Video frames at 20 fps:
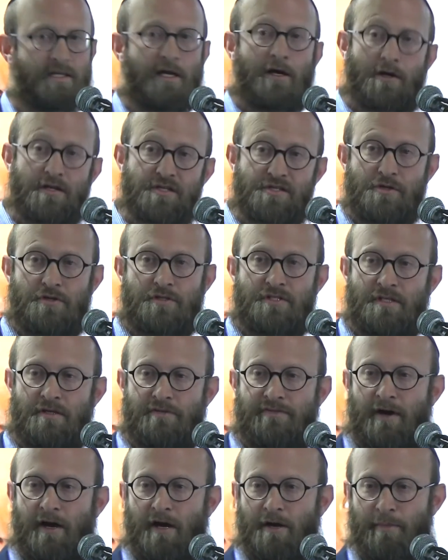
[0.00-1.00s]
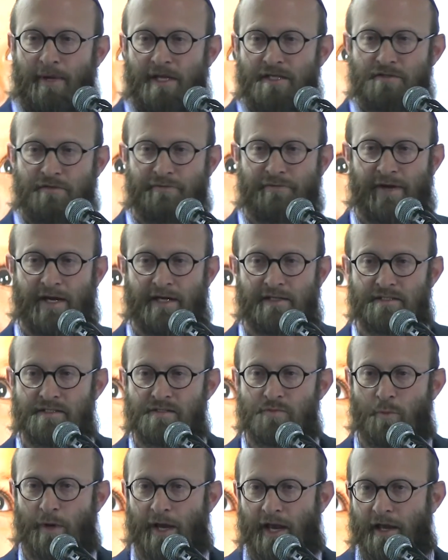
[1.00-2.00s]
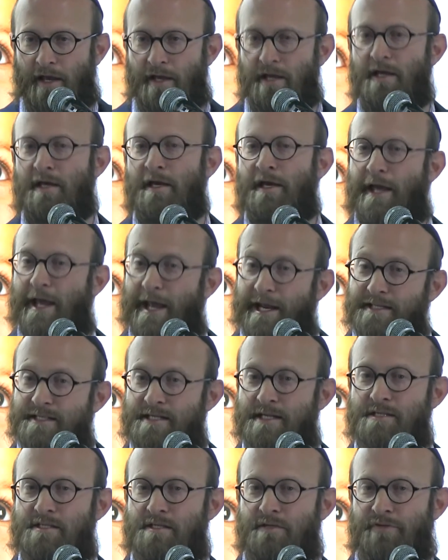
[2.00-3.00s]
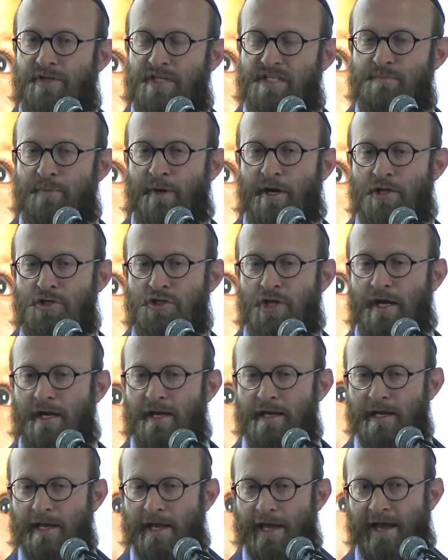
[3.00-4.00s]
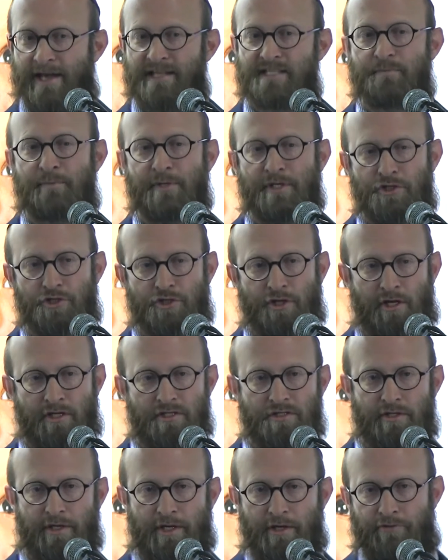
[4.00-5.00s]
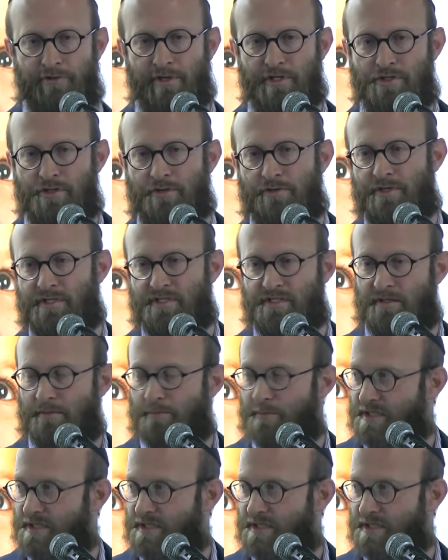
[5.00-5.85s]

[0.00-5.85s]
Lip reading: There are certain environmental factors where excessive exposure has been shown to increase your risk in